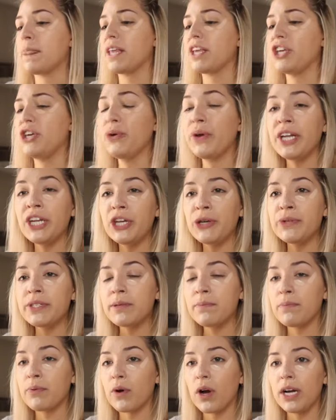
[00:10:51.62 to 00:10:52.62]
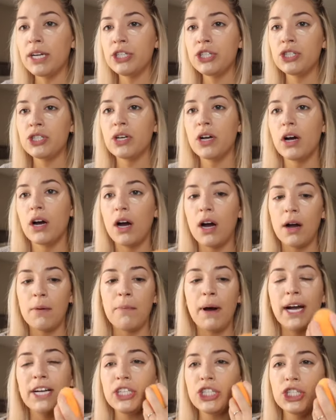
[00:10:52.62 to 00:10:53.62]
You can use a brush.
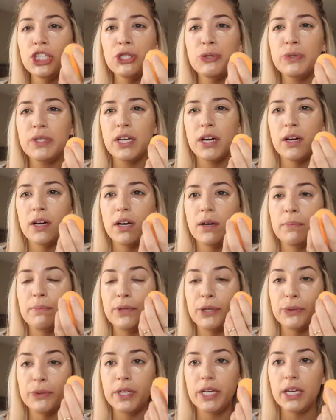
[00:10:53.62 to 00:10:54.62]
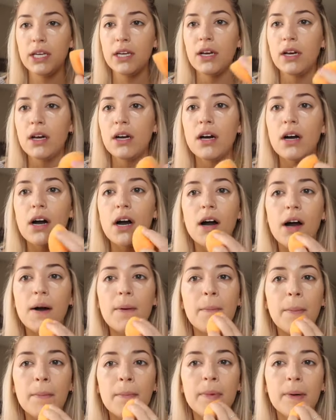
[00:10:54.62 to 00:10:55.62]
I just use a beauty
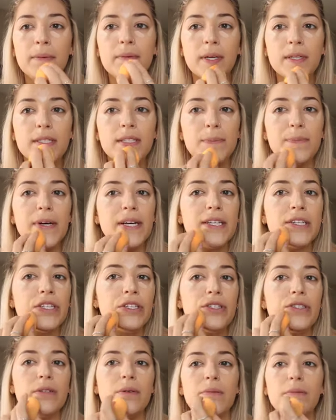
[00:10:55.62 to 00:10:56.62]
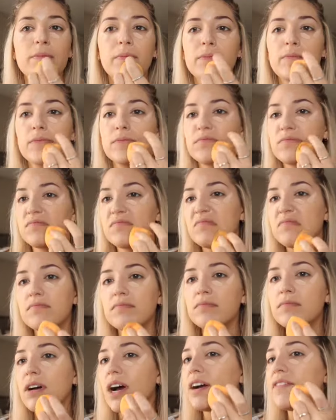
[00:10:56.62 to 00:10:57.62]
sponge.
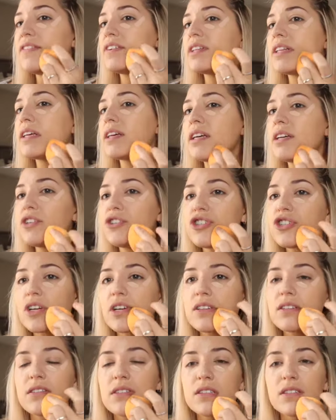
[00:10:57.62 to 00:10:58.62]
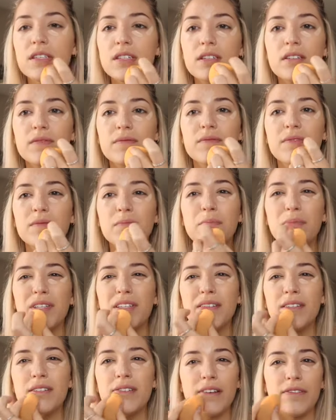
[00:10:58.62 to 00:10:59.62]
I feel like it just
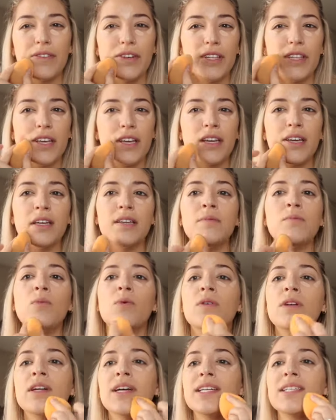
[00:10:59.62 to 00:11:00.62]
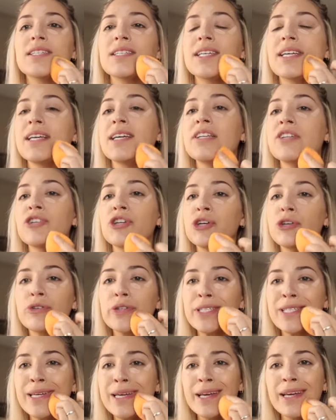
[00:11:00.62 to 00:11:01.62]
blends everything in more nicely into your
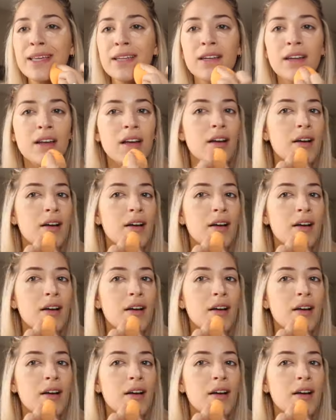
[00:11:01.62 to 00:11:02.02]
skin,